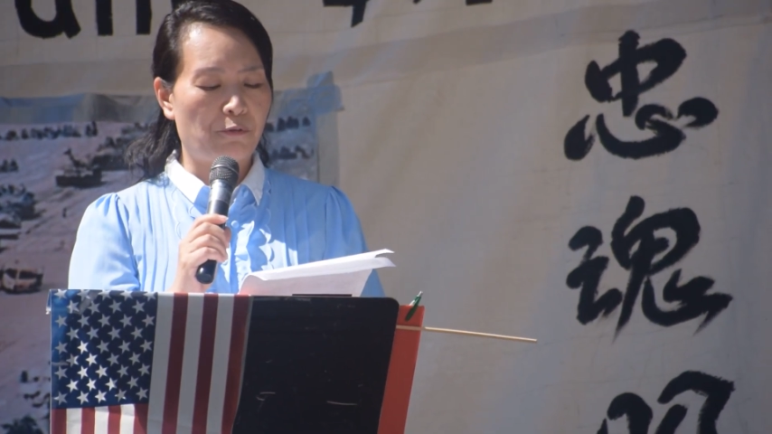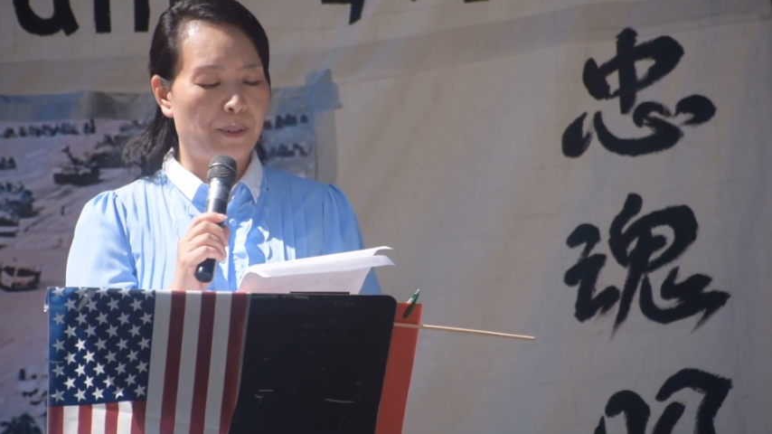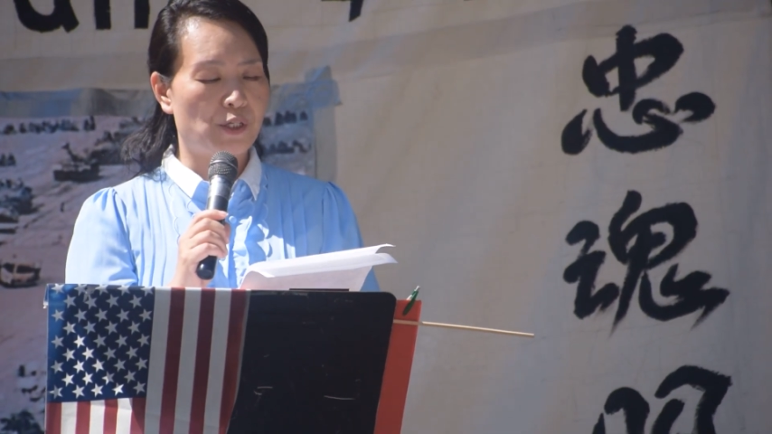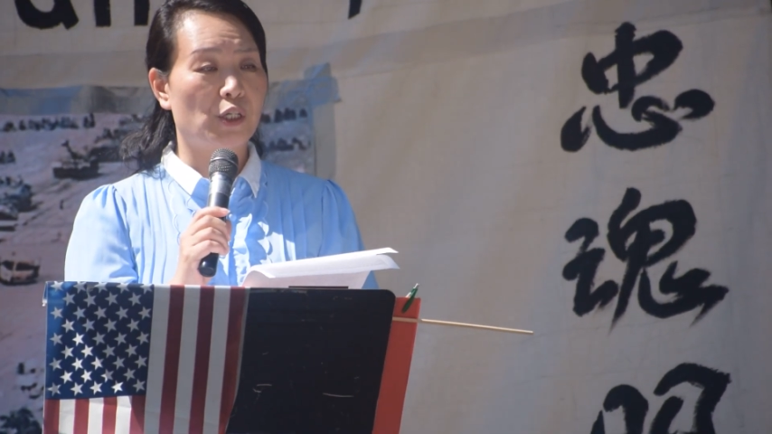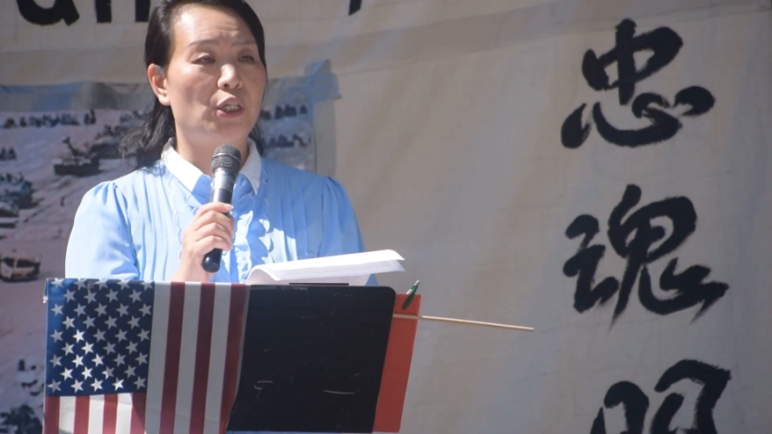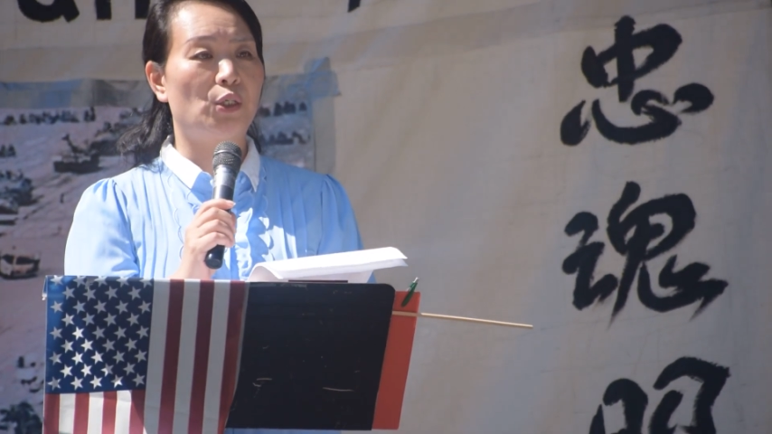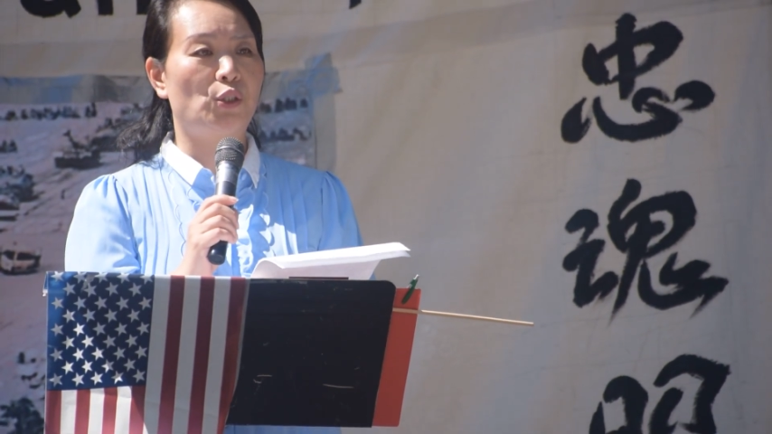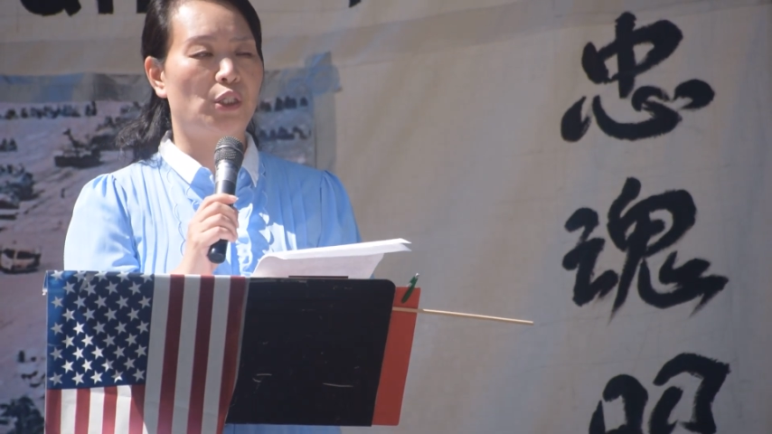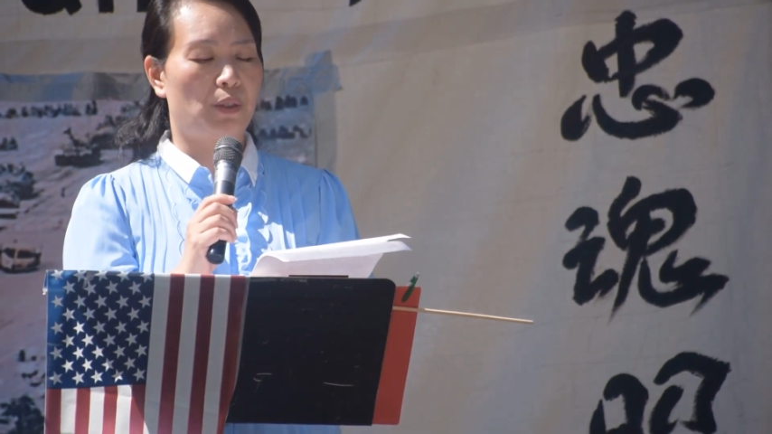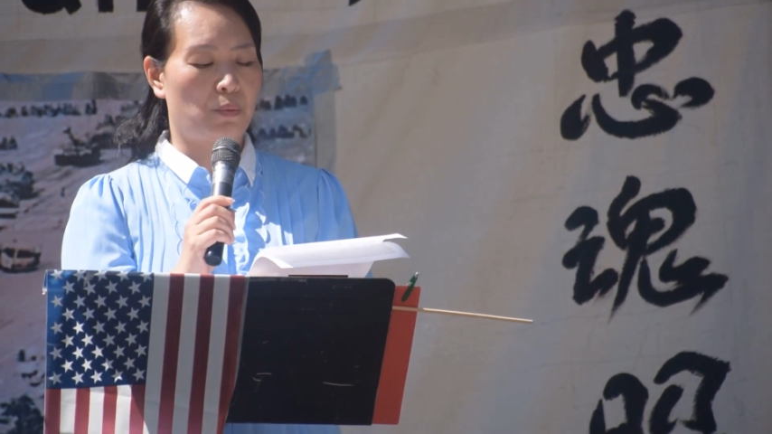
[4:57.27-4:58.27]

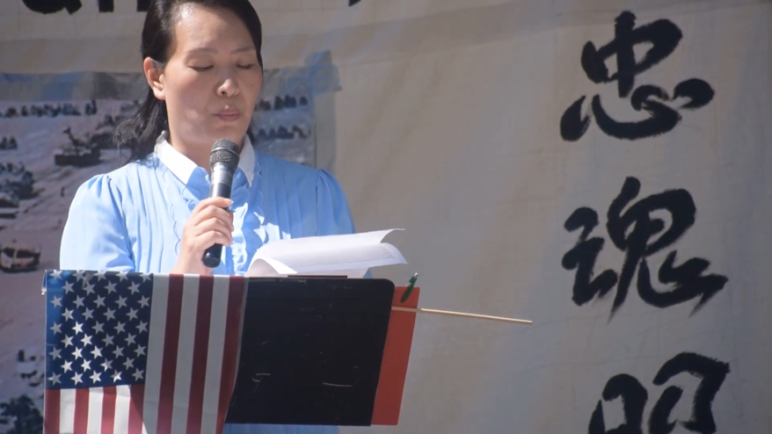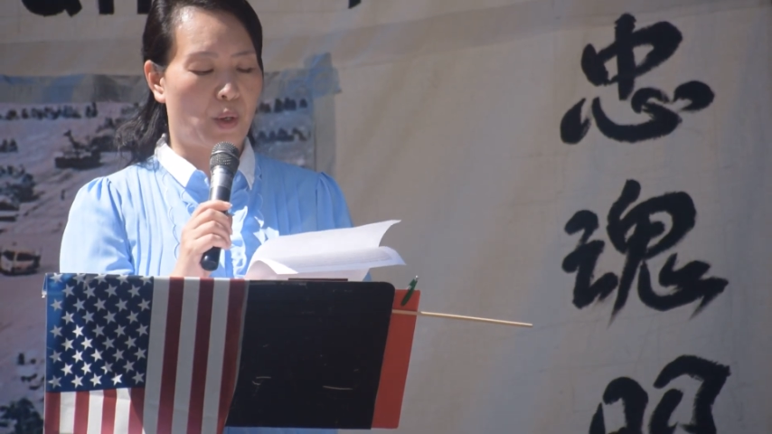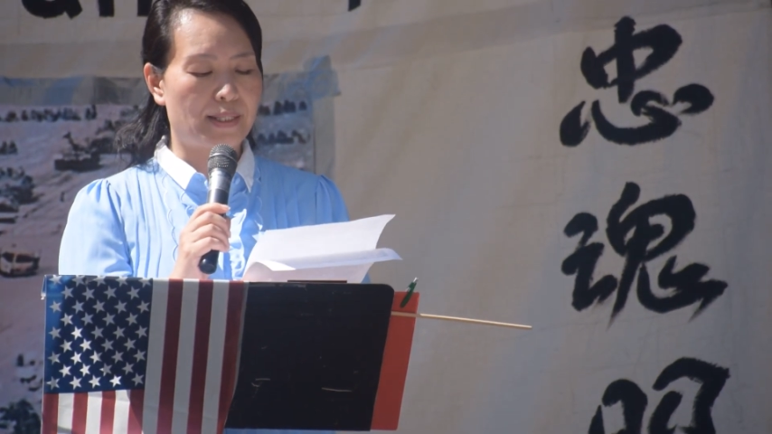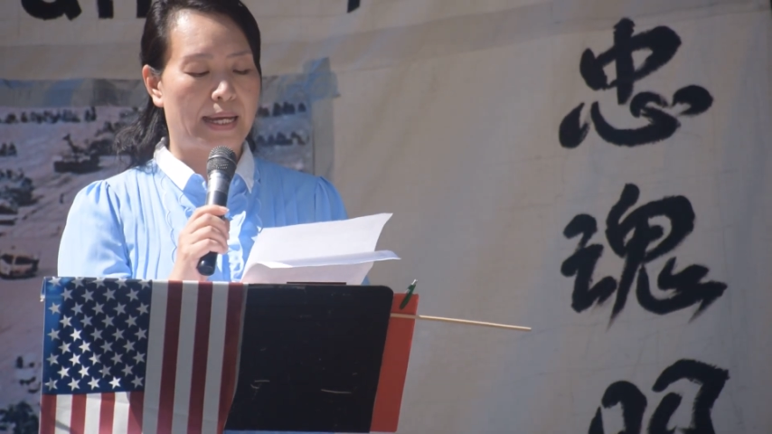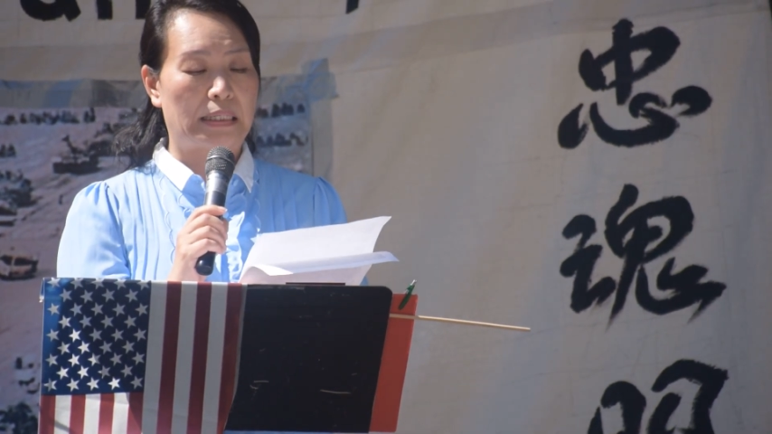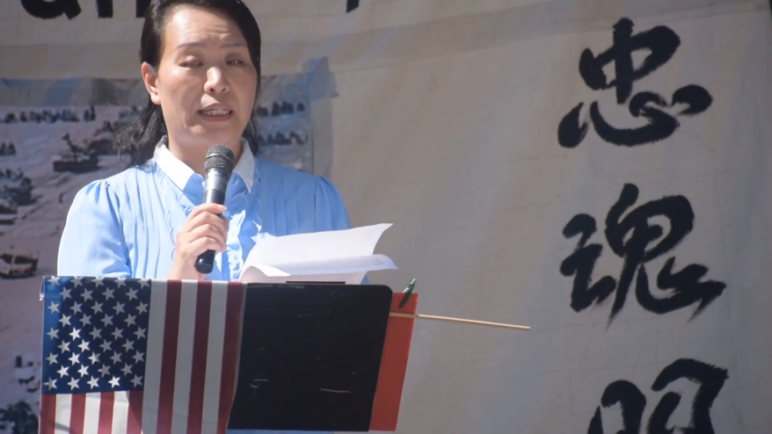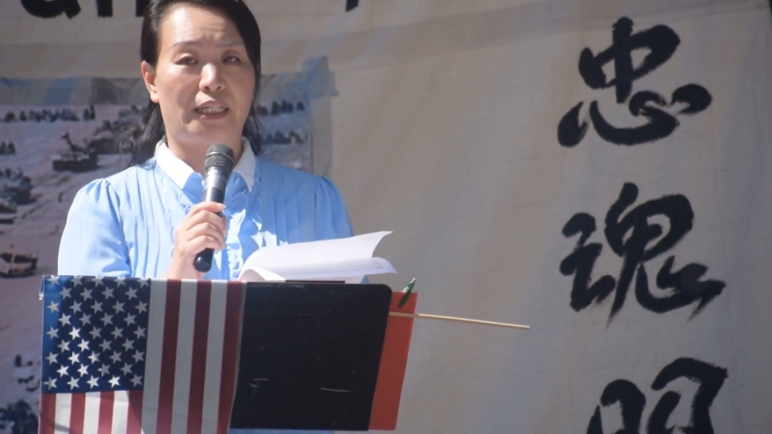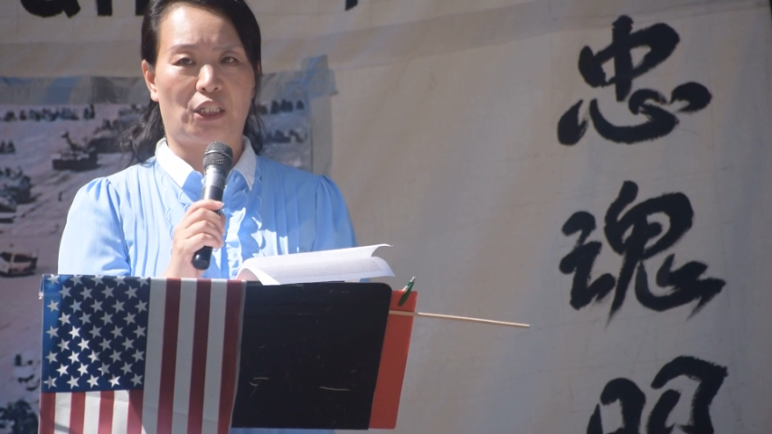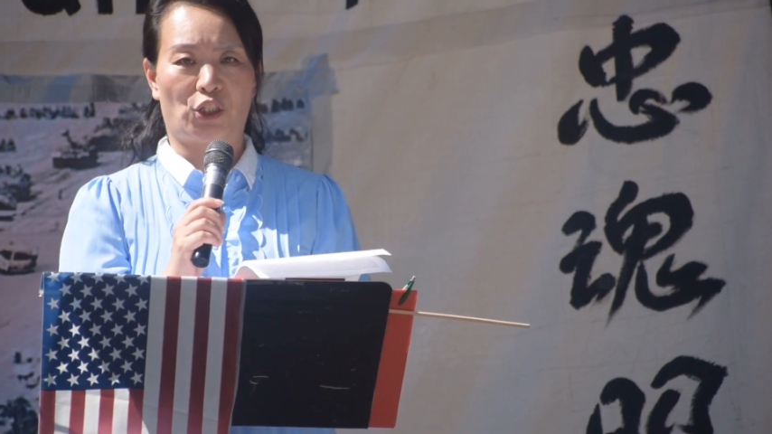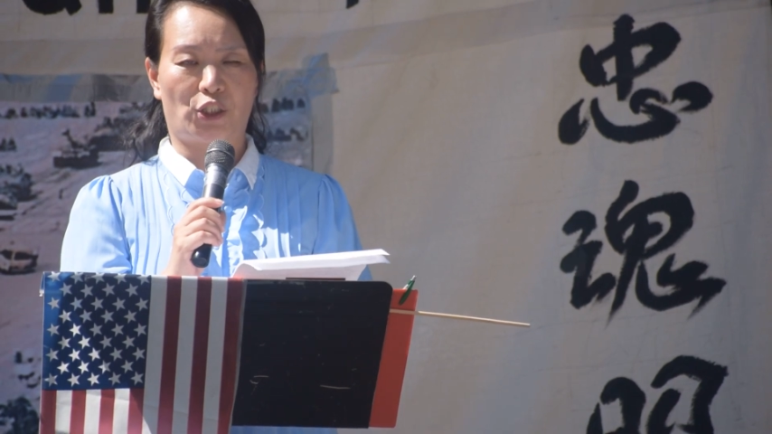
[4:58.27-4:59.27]
persecution was
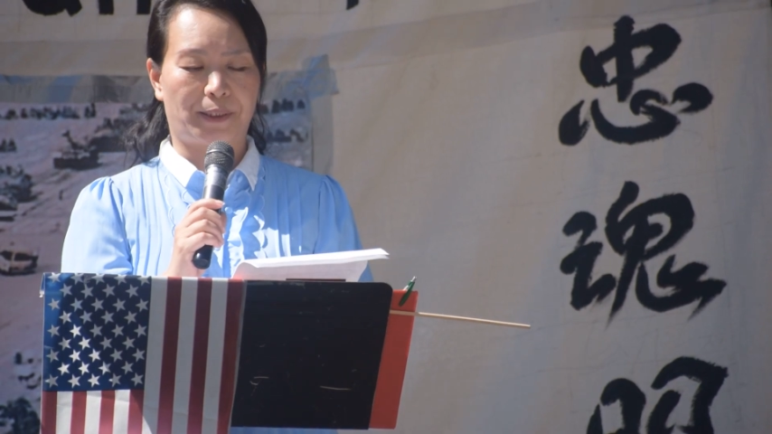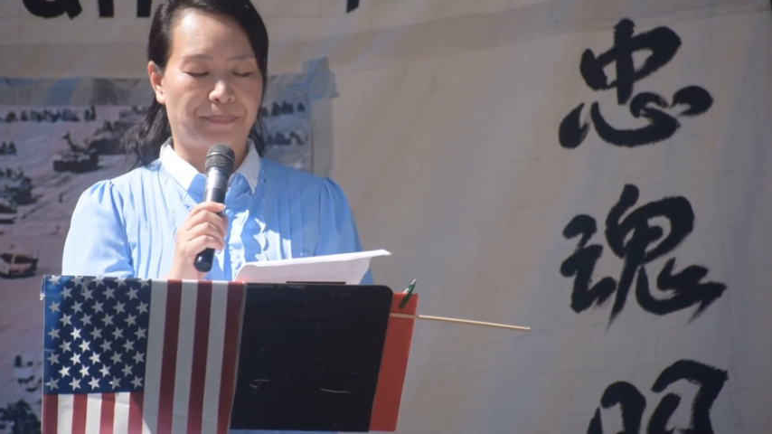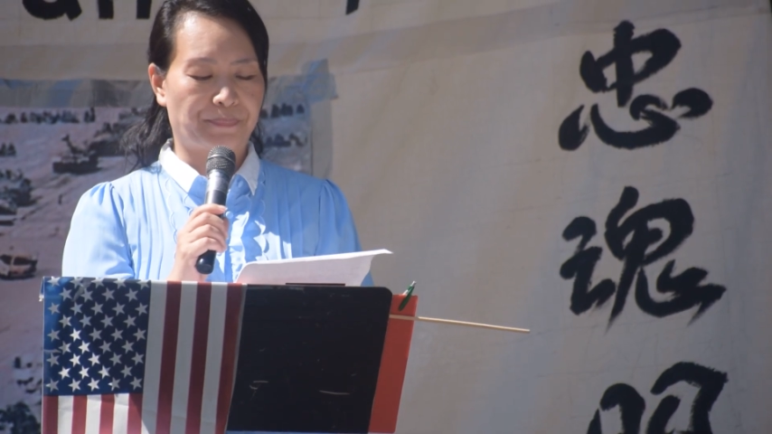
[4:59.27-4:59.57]
unleashed.